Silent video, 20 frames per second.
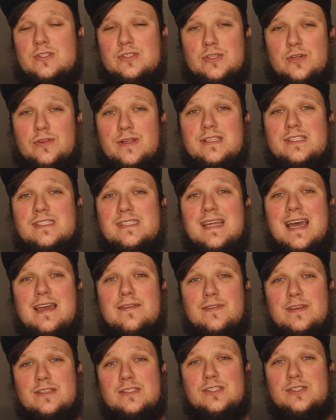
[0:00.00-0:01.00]
And so let's
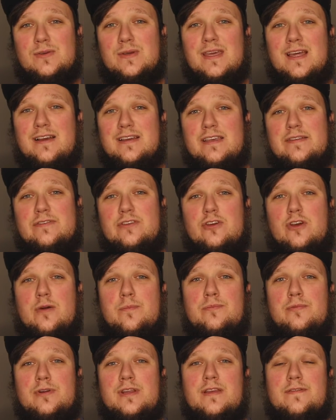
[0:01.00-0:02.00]
dive into it. I'll give you
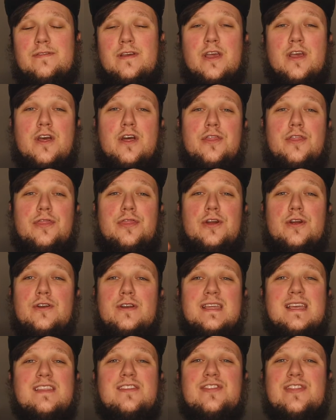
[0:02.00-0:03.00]
a brief
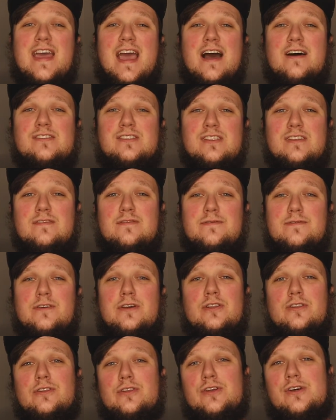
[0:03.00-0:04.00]
30,000
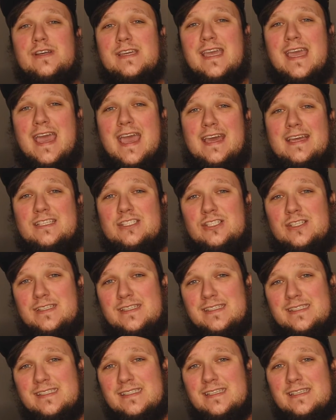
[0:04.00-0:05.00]
foot look at
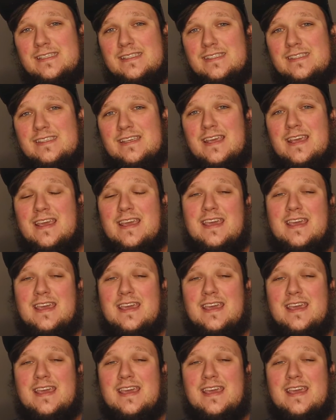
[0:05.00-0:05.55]
Genesis,